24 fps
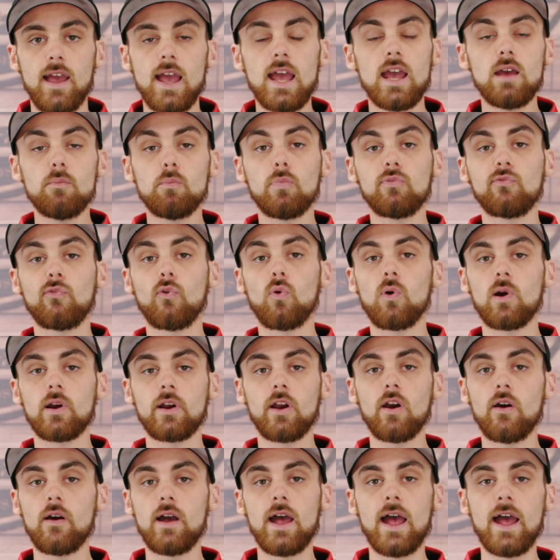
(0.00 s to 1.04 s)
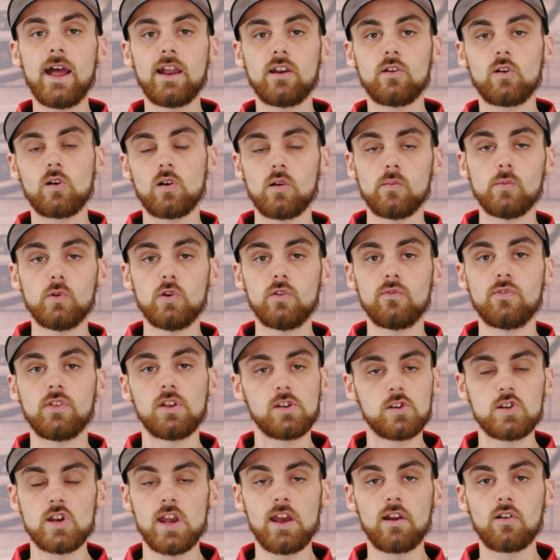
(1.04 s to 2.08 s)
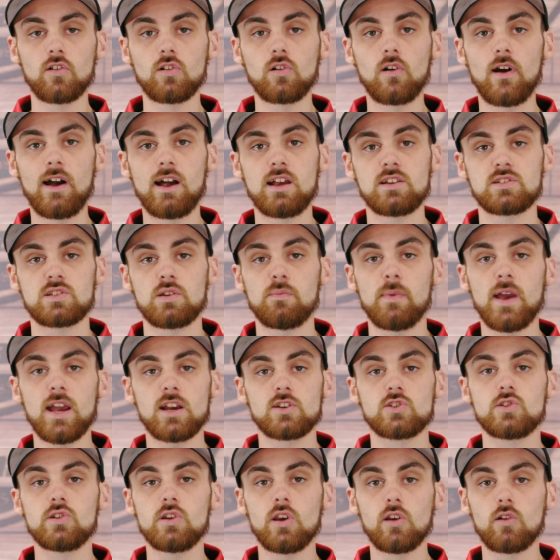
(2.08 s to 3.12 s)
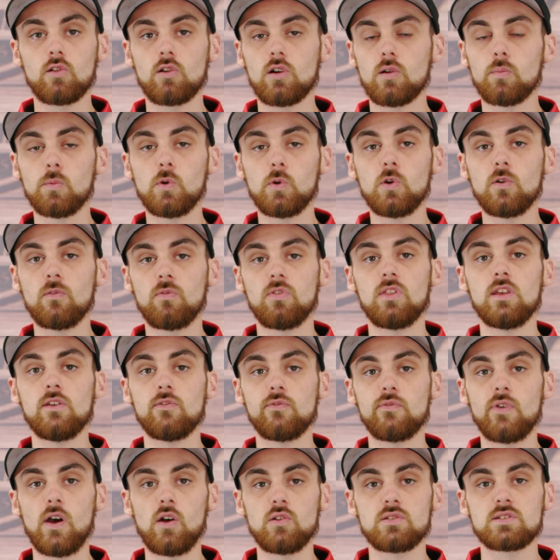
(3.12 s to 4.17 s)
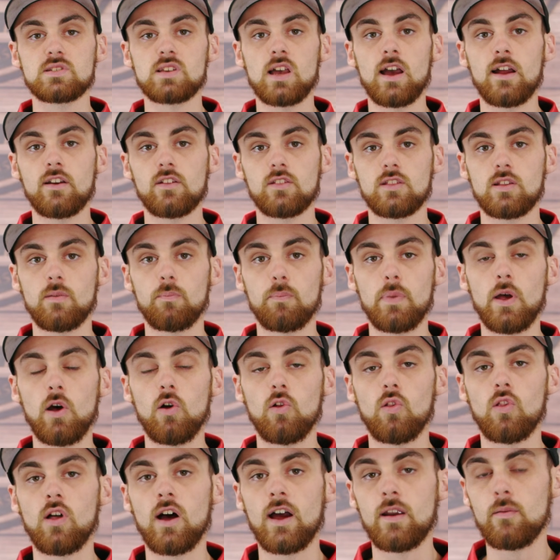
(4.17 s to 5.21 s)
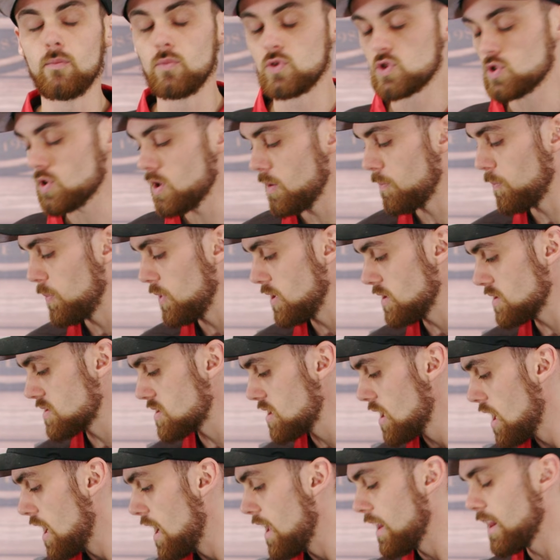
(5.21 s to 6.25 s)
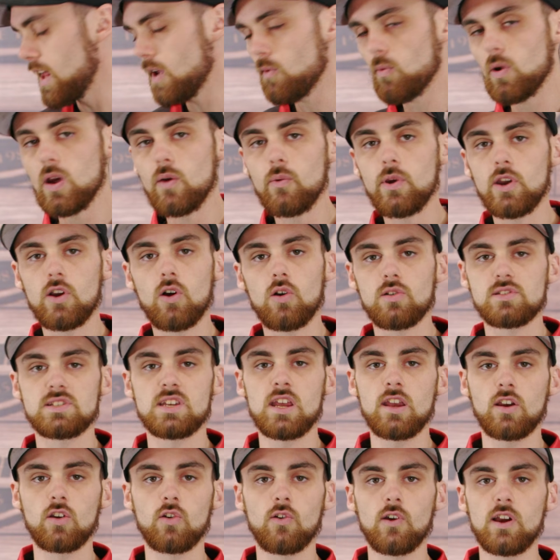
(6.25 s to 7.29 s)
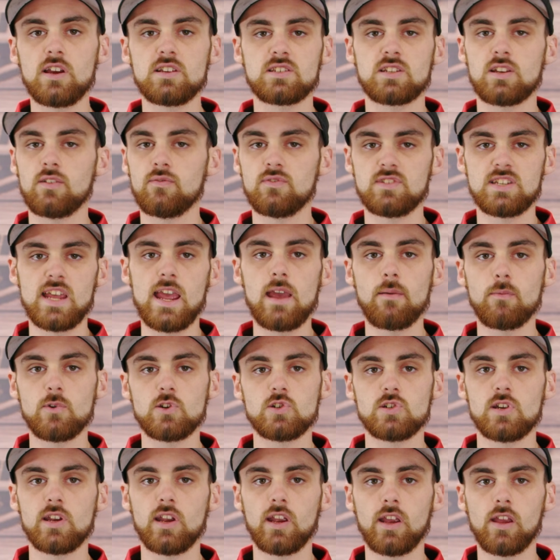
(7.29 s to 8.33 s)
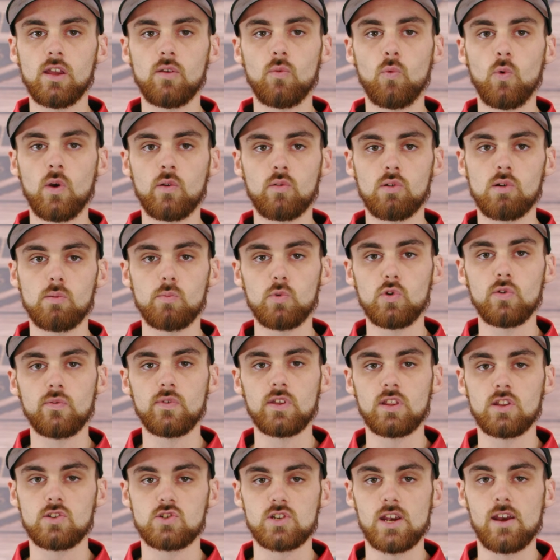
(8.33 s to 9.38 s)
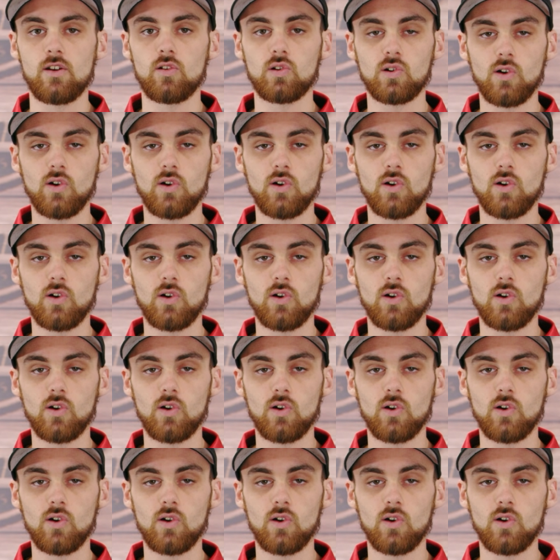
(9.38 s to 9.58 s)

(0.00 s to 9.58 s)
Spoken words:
And before I go ahead and remove the channel glass, I'm actually going to remove the felt side of the belt line strippings. That way we don't take a risk of damaging it when removing the channel